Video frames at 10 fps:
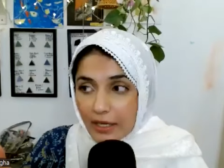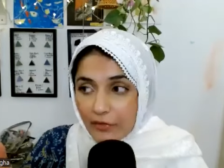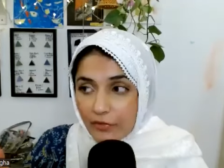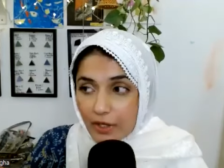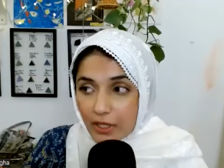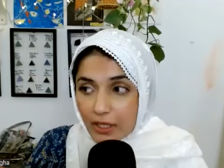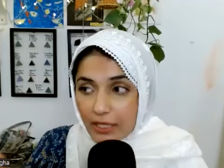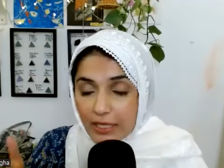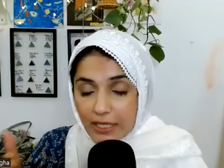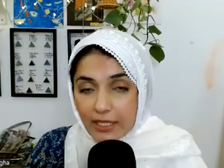if we're
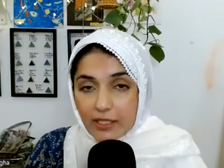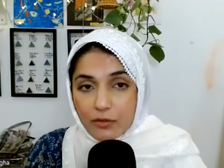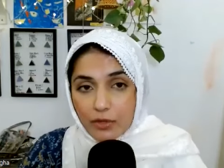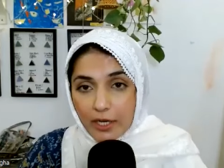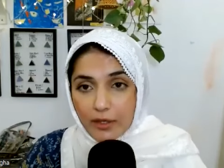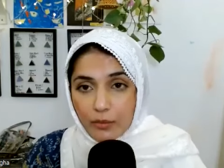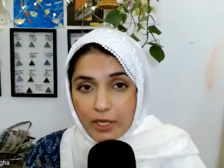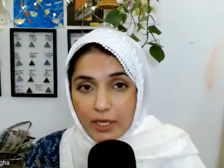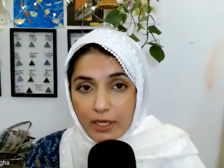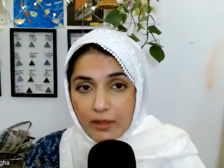healing in the right
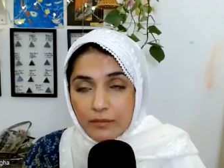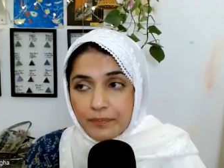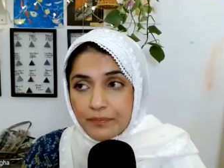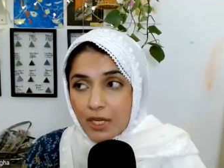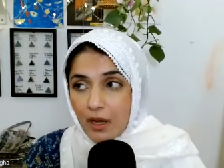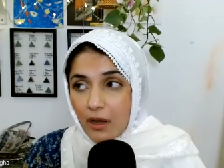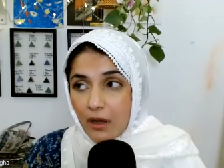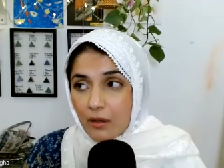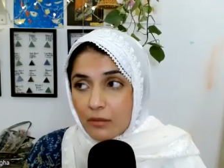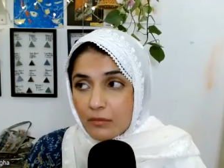way
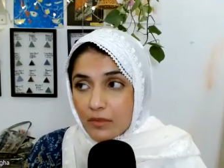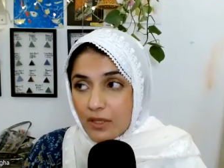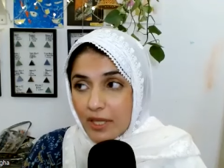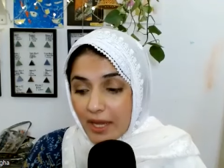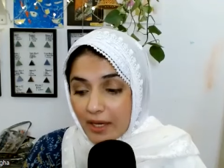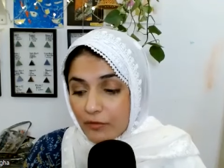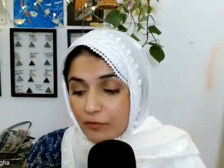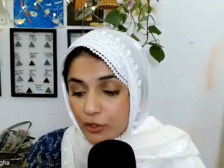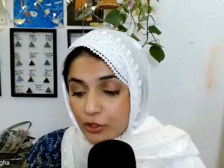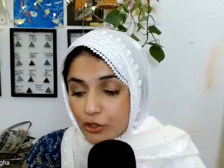uh, then
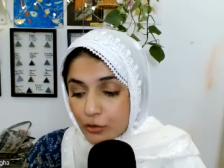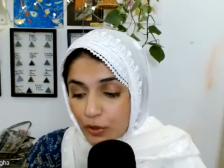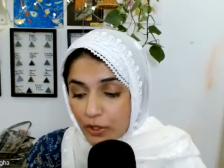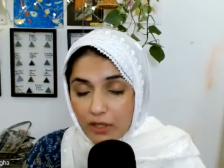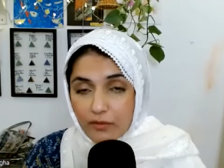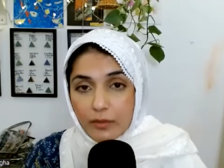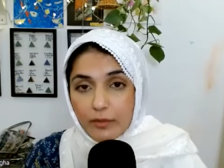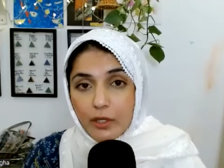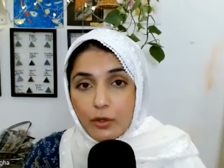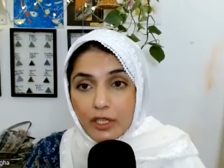for sure there will
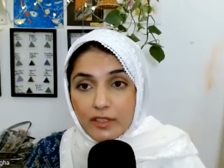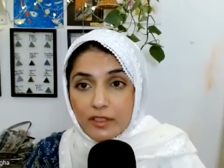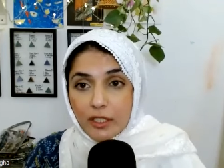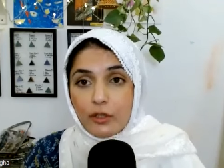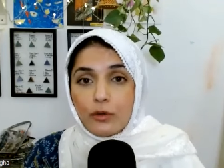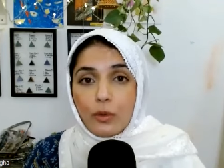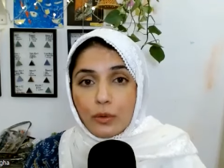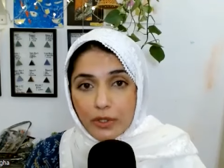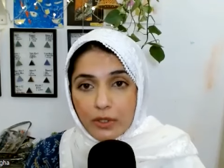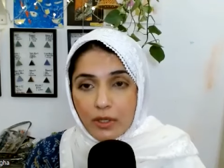be a holistic
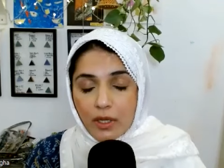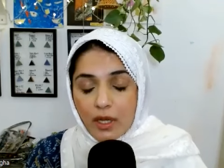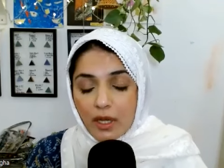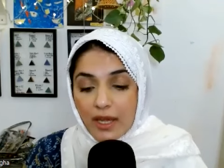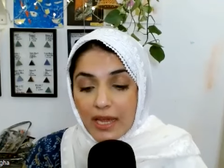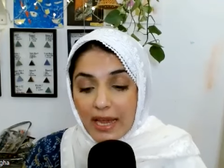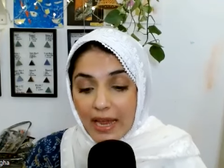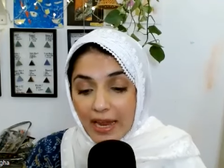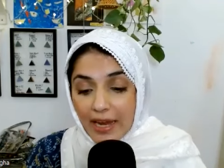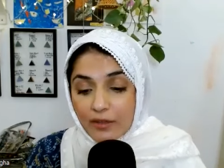growth
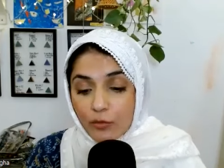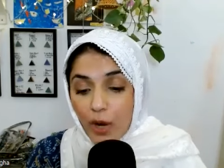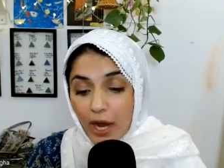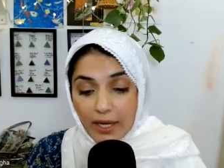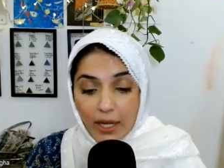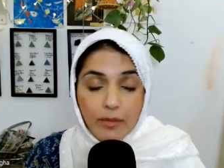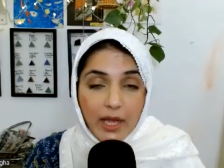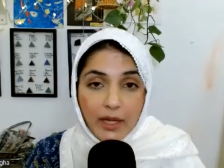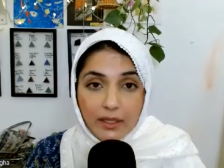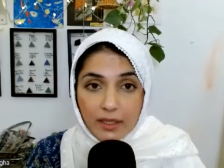and while i'm
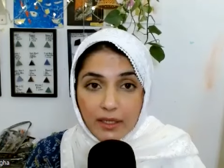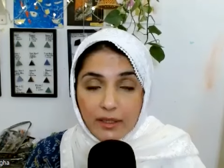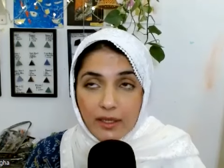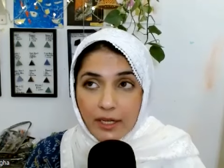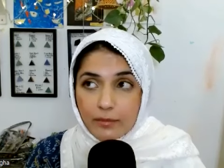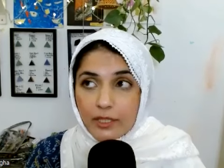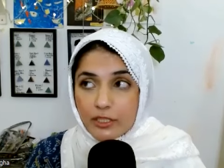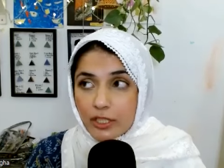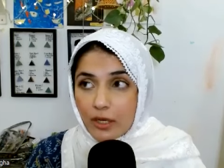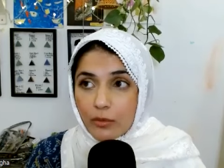at it let
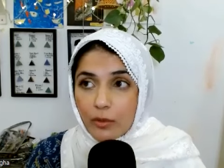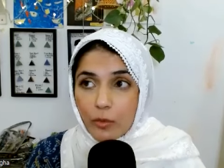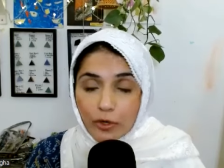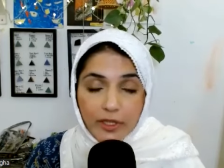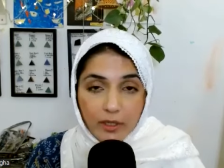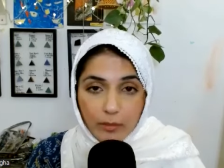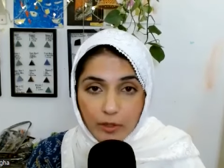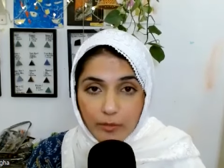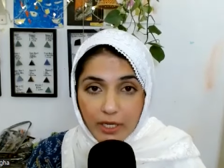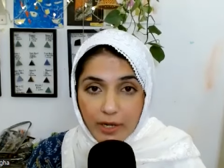me share one more thing
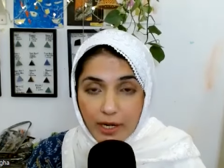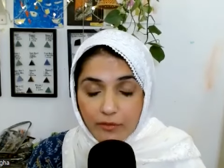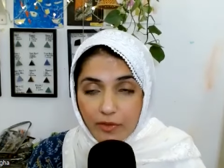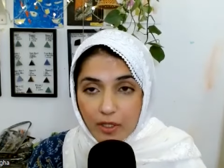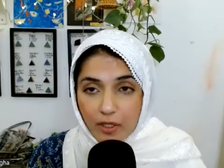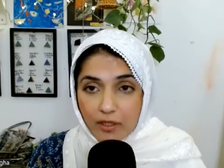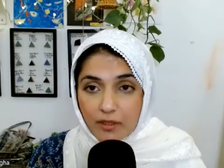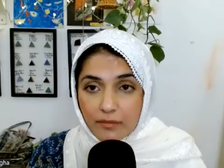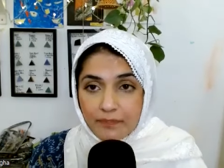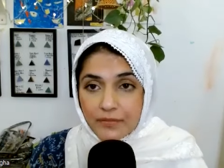about my
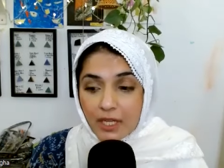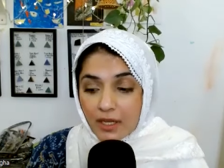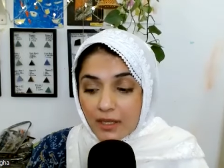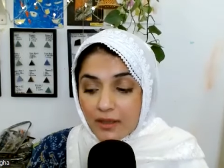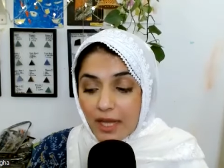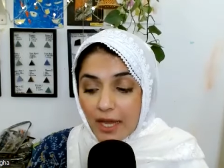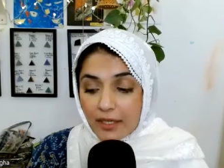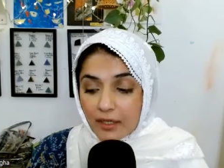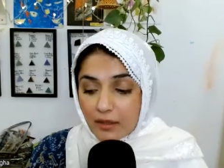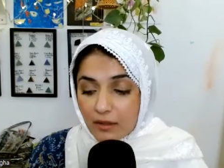grandfather that
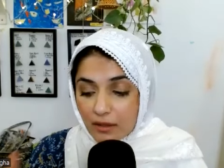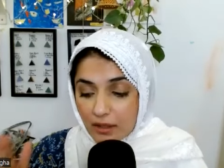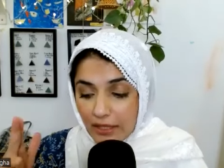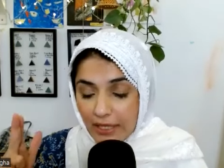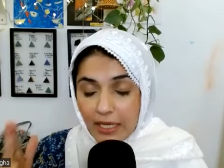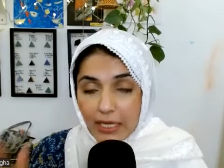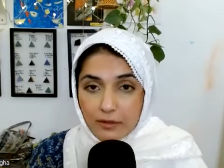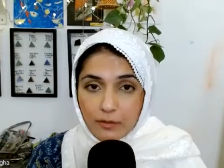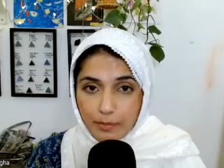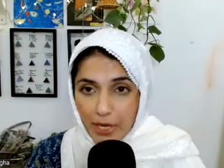
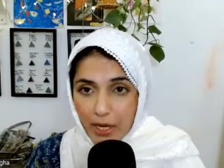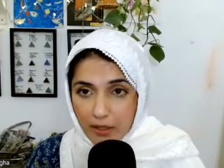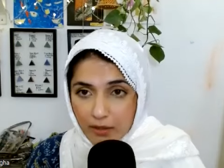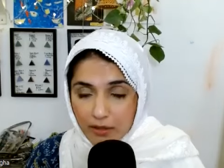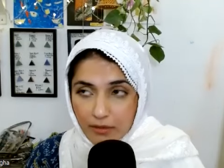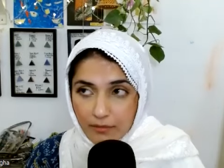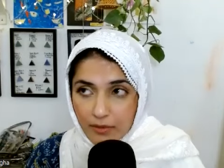he spent